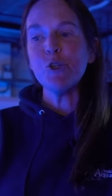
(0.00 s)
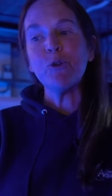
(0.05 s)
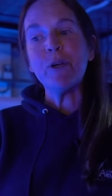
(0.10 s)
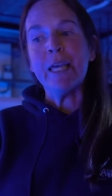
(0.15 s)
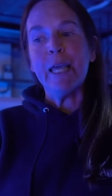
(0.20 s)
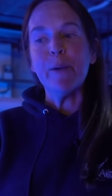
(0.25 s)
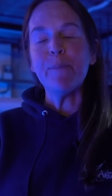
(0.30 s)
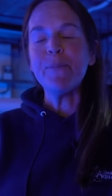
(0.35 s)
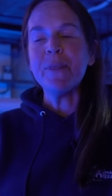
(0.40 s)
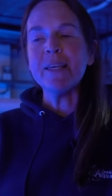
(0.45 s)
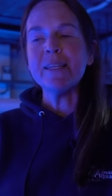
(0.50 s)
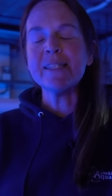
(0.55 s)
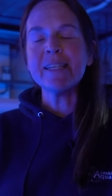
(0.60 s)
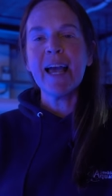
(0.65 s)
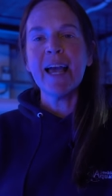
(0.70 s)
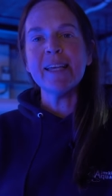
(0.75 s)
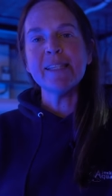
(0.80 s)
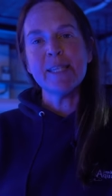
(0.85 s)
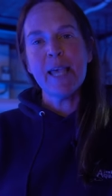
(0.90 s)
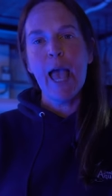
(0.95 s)
to keep these
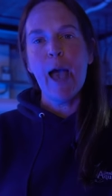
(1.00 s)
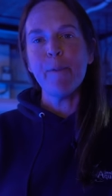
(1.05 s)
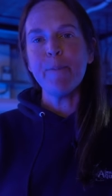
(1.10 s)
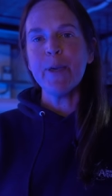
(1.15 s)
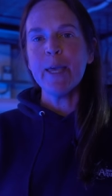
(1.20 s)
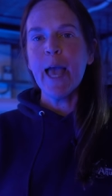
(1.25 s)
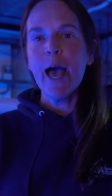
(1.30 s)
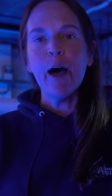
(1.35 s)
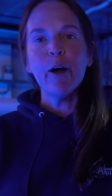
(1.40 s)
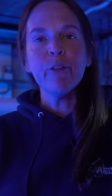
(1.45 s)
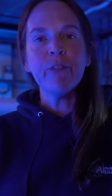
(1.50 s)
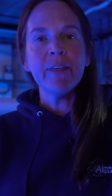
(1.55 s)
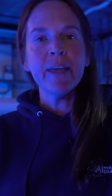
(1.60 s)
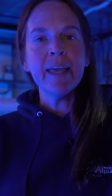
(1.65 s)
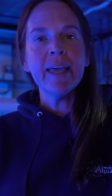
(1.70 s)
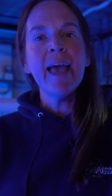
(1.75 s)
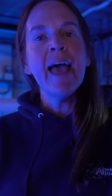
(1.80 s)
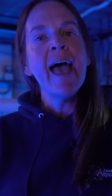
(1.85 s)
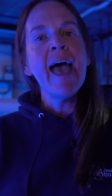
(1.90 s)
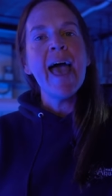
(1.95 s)
guys happy,
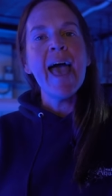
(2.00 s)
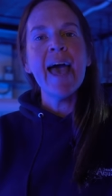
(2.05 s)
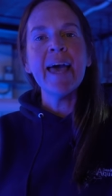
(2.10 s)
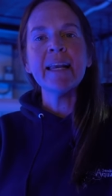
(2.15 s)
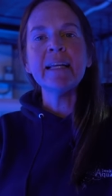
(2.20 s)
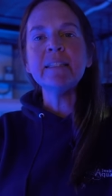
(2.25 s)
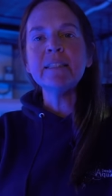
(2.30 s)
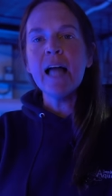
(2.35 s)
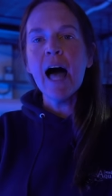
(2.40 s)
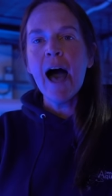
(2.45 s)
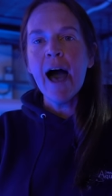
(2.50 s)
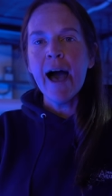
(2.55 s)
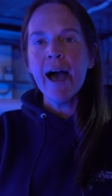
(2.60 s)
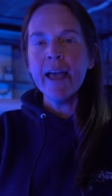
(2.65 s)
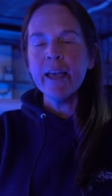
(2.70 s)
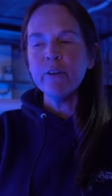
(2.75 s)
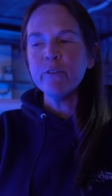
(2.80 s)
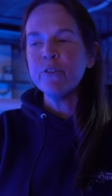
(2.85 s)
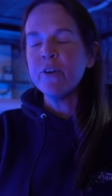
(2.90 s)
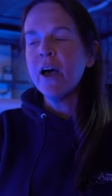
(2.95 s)
healthy, and
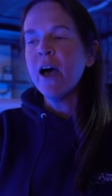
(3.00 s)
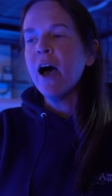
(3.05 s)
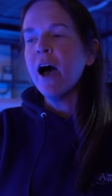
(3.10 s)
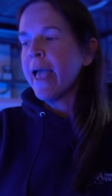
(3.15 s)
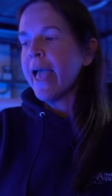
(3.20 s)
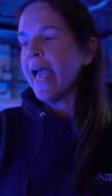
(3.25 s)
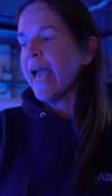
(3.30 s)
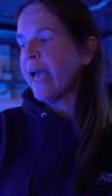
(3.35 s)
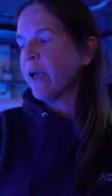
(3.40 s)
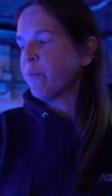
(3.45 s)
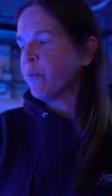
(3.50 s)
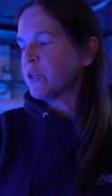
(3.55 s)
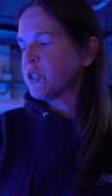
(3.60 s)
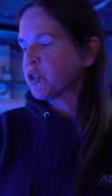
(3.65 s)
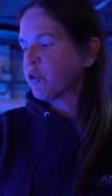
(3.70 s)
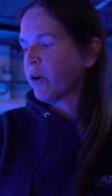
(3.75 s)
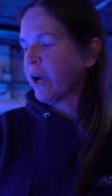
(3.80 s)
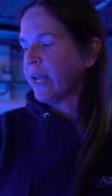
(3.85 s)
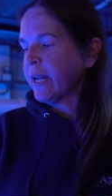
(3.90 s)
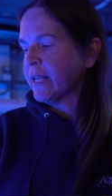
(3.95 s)
alive. And
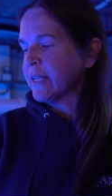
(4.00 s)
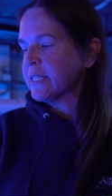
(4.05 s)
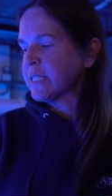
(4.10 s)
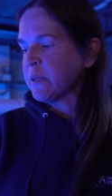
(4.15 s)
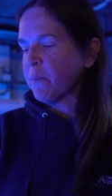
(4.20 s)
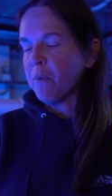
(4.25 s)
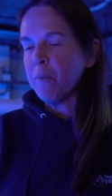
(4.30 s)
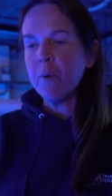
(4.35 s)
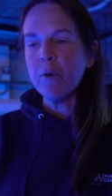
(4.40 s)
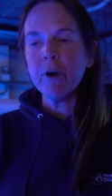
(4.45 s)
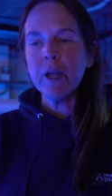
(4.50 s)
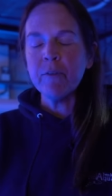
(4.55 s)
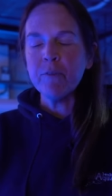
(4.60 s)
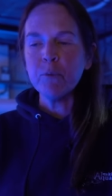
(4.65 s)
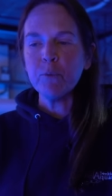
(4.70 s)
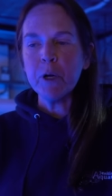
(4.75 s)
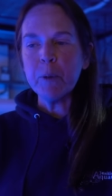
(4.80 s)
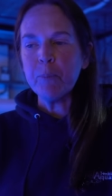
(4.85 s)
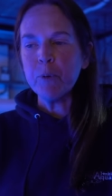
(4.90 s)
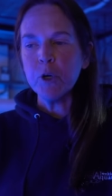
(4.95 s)
what's great is some of them are even
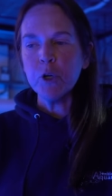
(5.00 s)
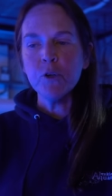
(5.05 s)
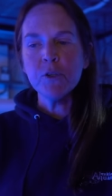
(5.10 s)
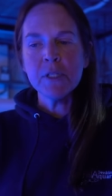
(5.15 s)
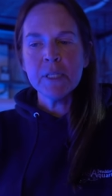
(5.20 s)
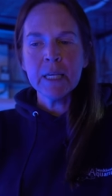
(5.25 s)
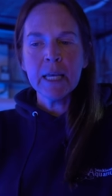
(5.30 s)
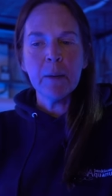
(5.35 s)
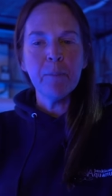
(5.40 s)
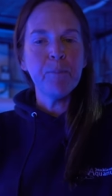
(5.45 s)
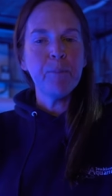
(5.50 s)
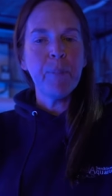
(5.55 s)
reproducing and